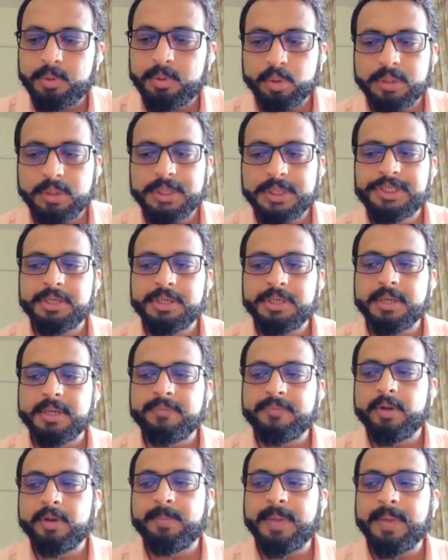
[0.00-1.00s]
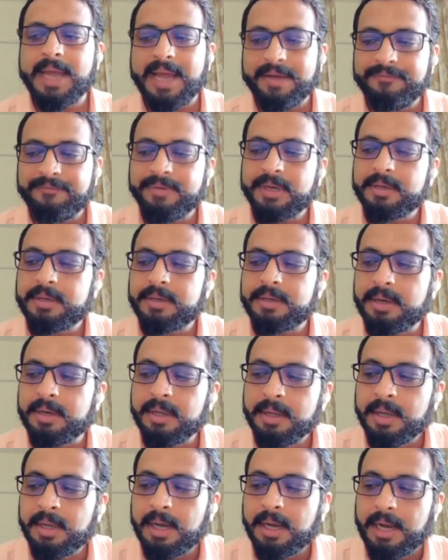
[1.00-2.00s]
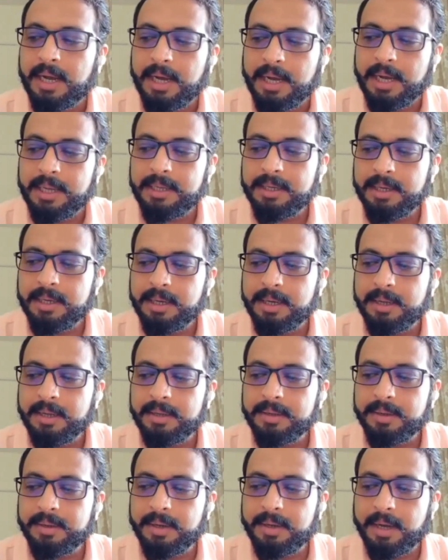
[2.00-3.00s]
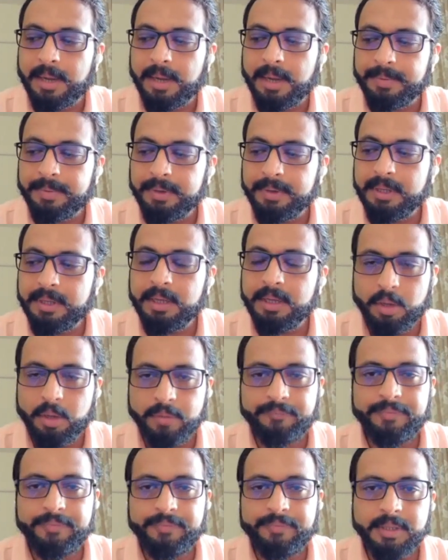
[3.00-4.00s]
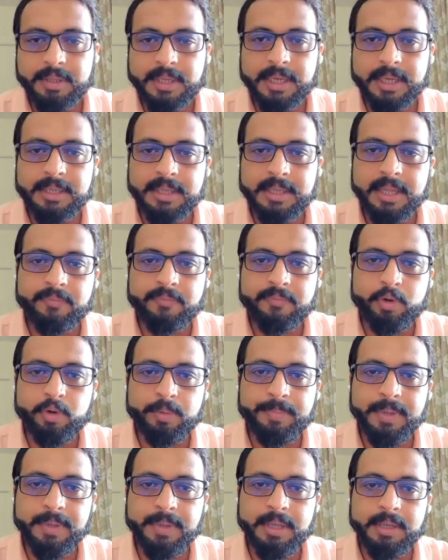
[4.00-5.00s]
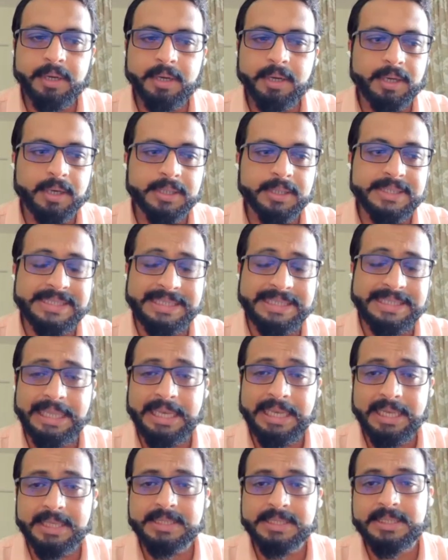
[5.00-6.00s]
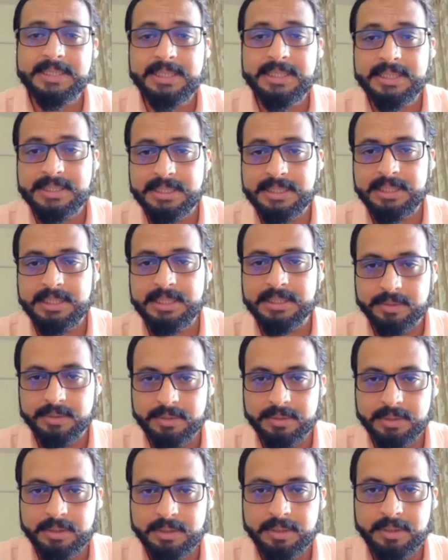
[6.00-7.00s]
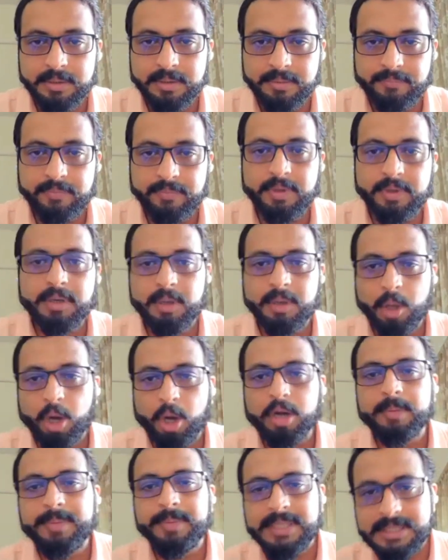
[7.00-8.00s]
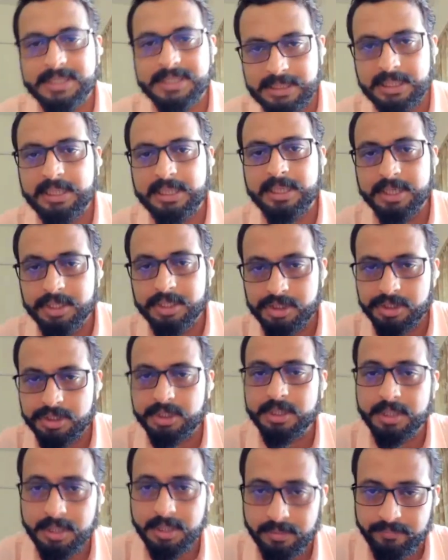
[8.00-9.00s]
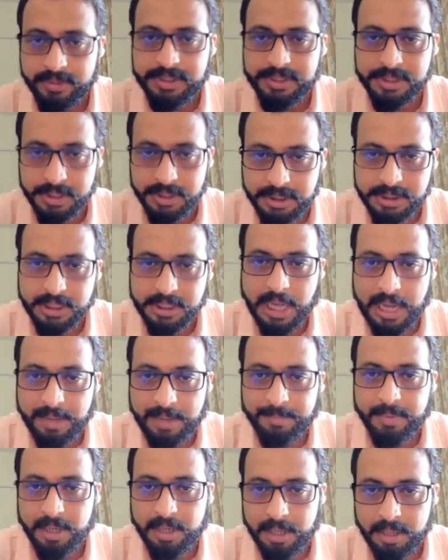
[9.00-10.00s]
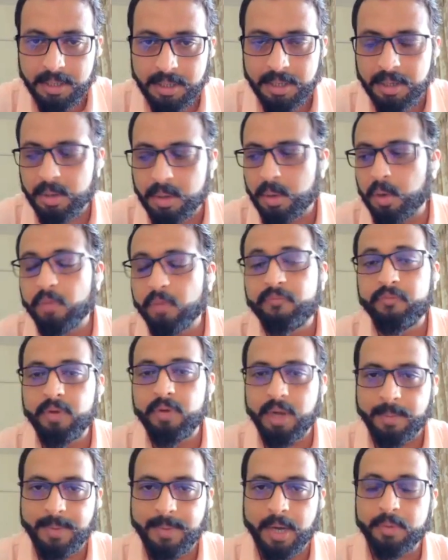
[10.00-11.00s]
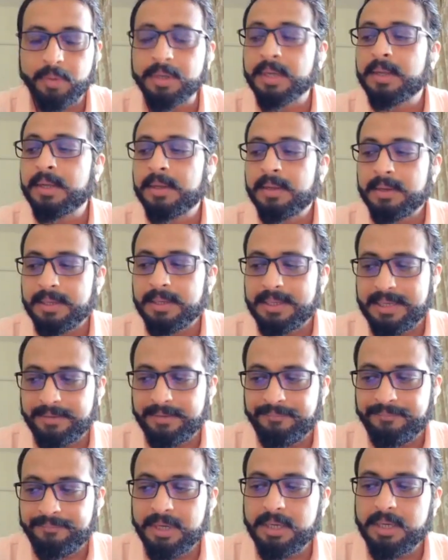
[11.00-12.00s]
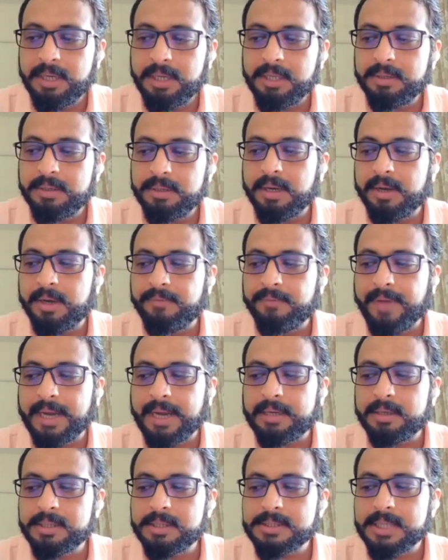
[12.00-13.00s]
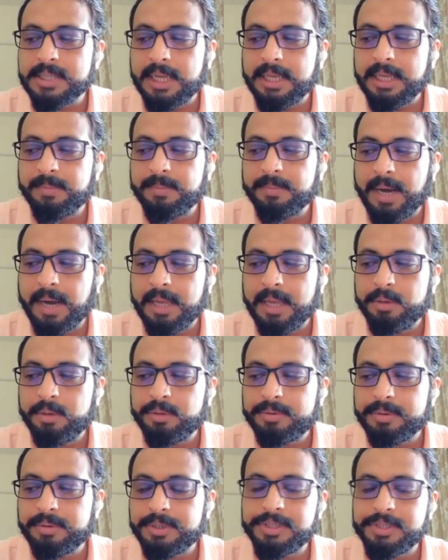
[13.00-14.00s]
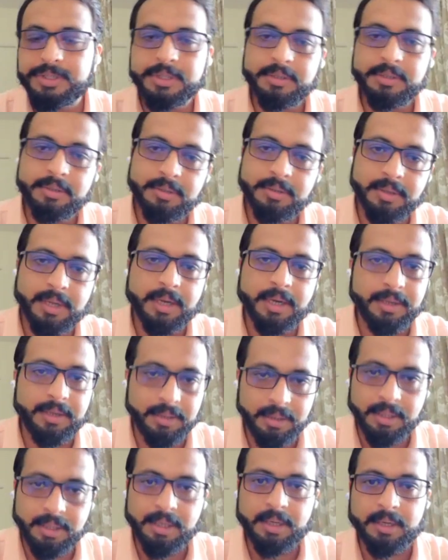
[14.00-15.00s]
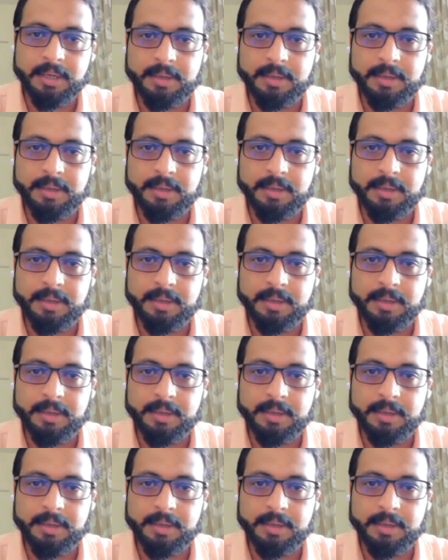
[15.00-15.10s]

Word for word: though the children will be affected, I'm really confident that there won't be a serious disease will not be seen in children, which is I'm hopeful about. Definitely factors like malnutrition and